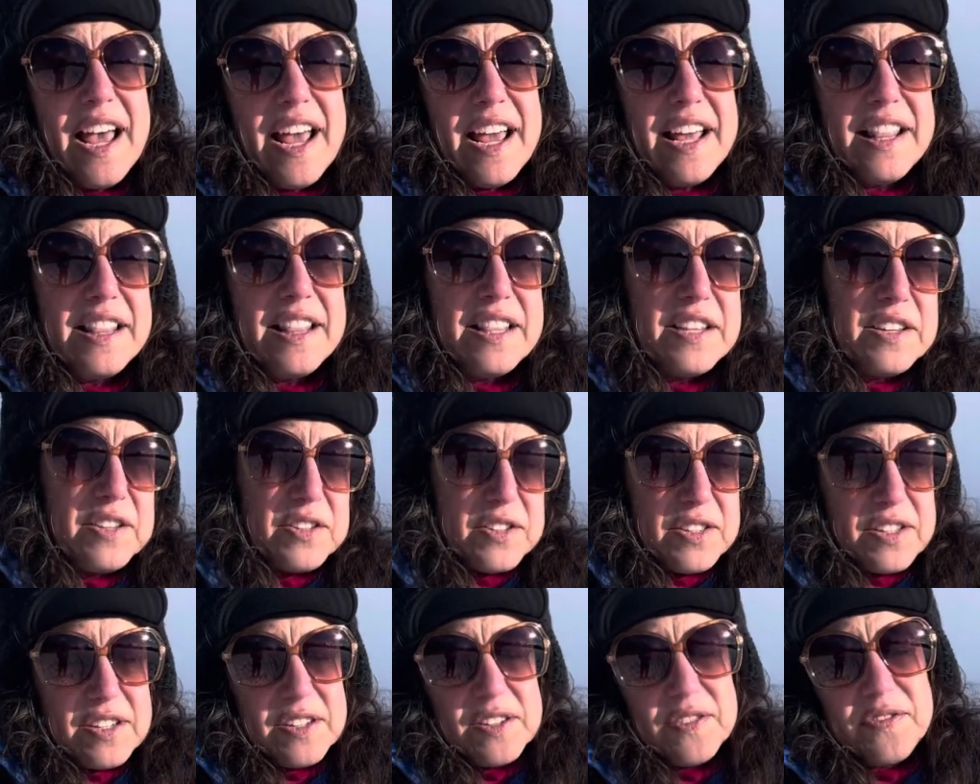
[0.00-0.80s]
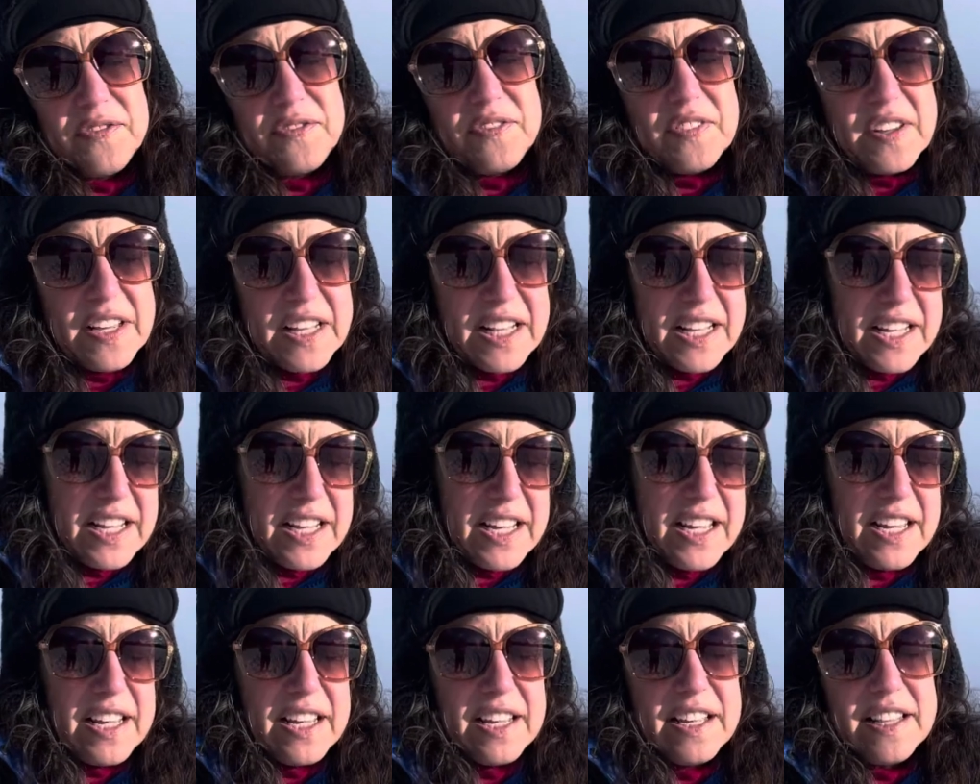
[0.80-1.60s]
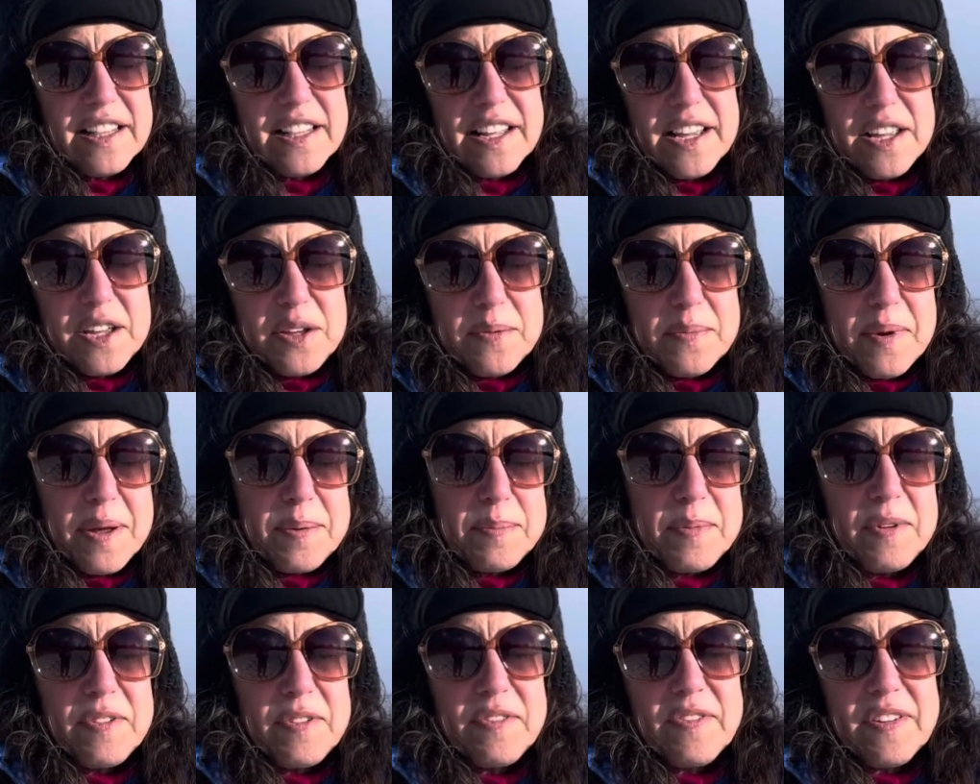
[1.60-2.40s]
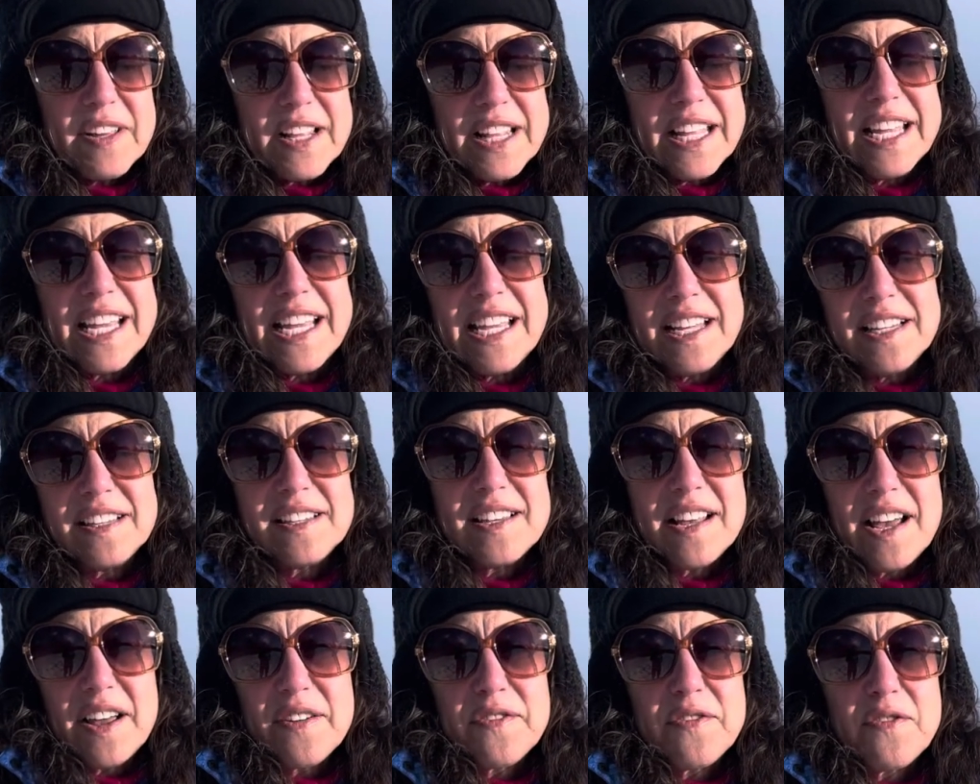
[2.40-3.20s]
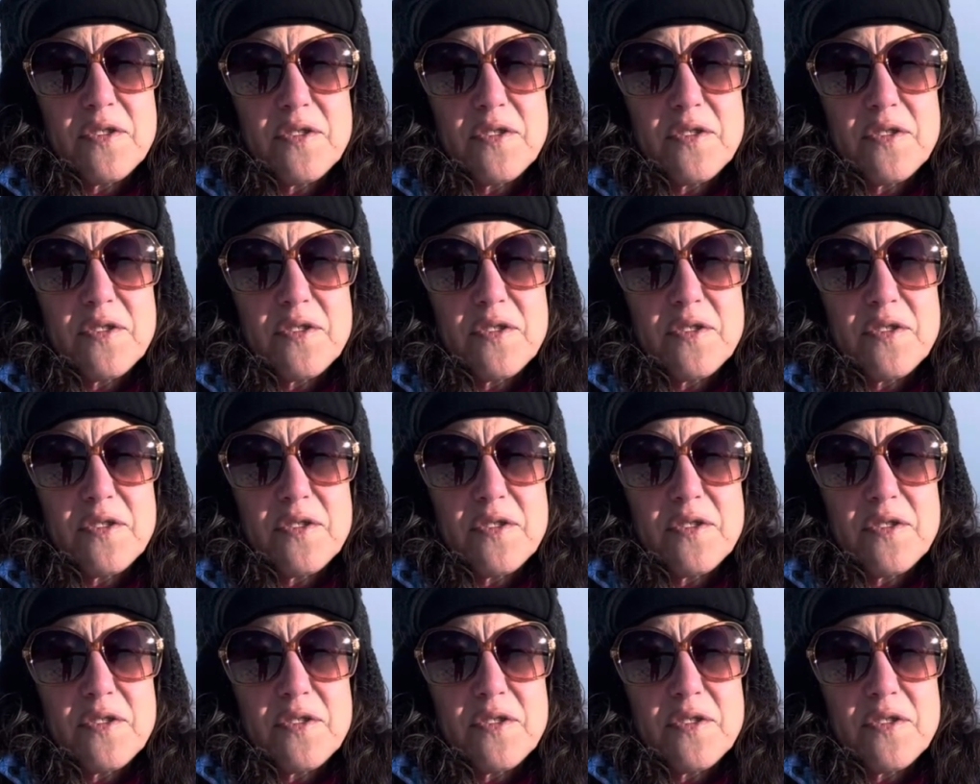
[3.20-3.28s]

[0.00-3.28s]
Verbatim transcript: and this this feeling that you might be feeling is that